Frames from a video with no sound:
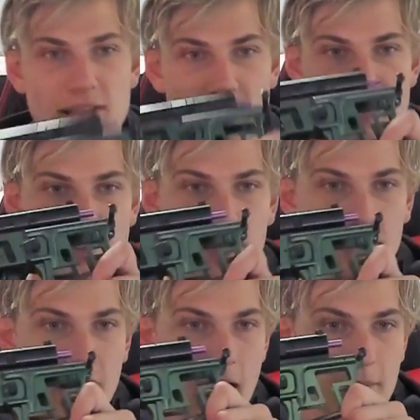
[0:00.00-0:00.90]
It is
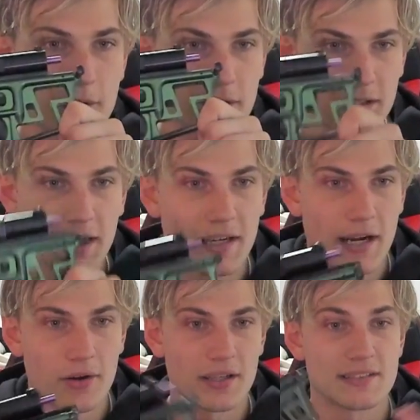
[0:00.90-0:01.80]
literally, I'm going to lay it
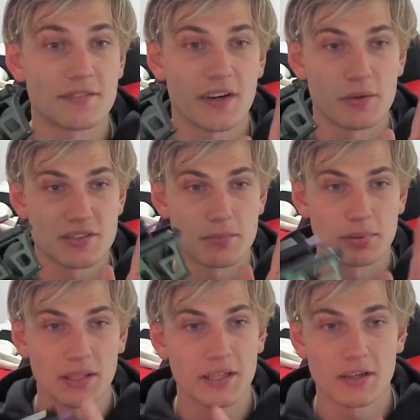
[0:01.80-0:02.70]
out as if I was a
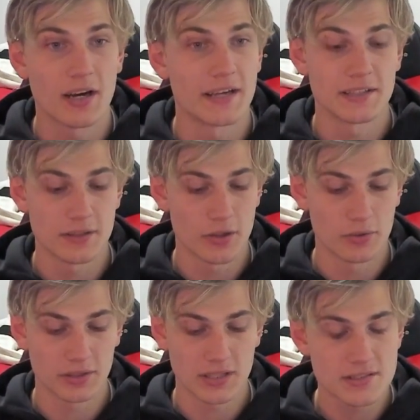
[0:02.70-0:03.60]
player. I didn't own
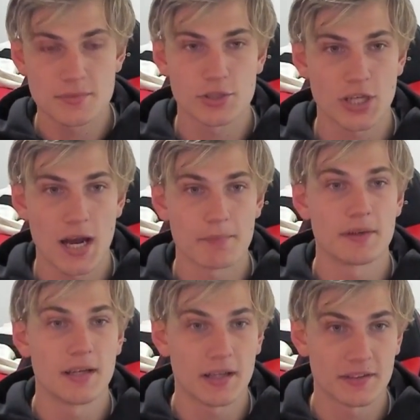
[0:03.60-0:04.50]
a custom shop,
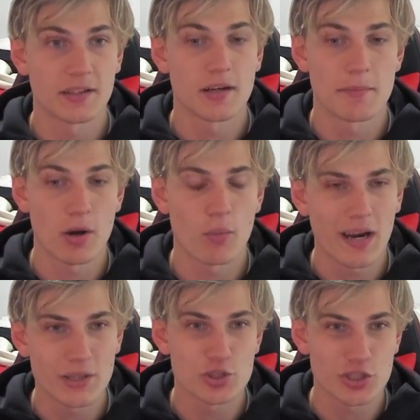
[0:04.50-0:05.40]
nothing about why
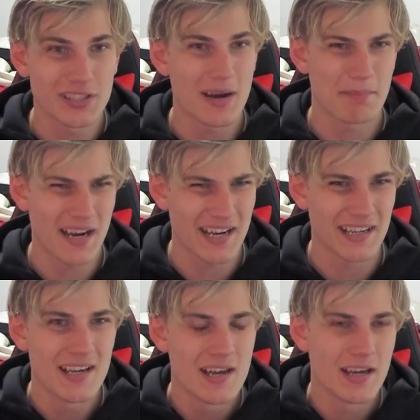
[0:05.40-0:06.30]
you should not buy
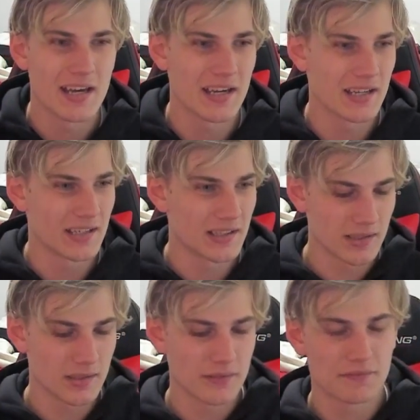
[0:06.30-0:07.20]

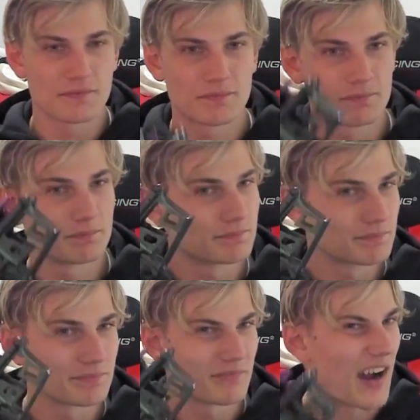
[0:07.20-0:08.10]
a
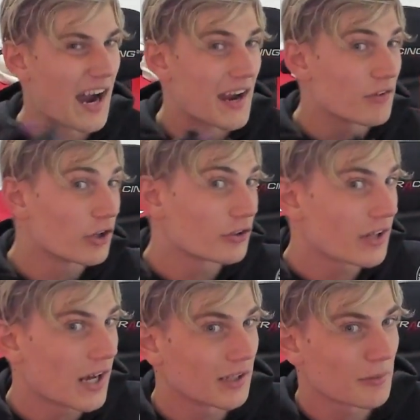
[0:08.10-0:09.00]

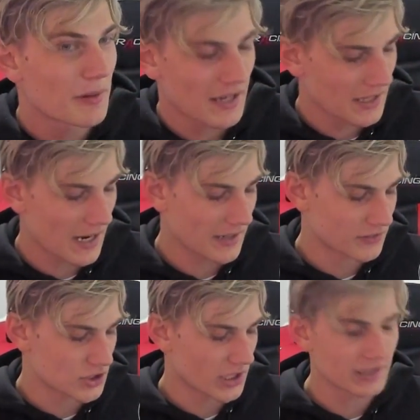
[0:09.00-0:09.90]
$500 body. I have to
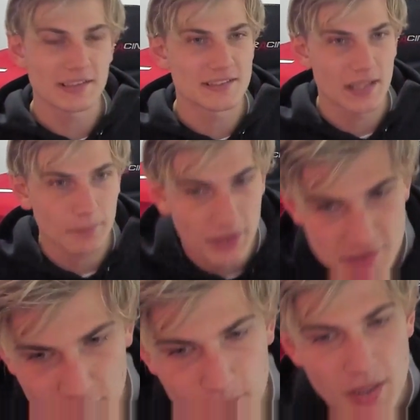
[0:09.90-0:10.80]
check the exact price
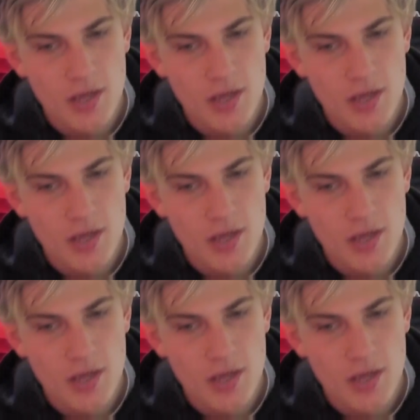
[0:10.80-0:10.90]
for them.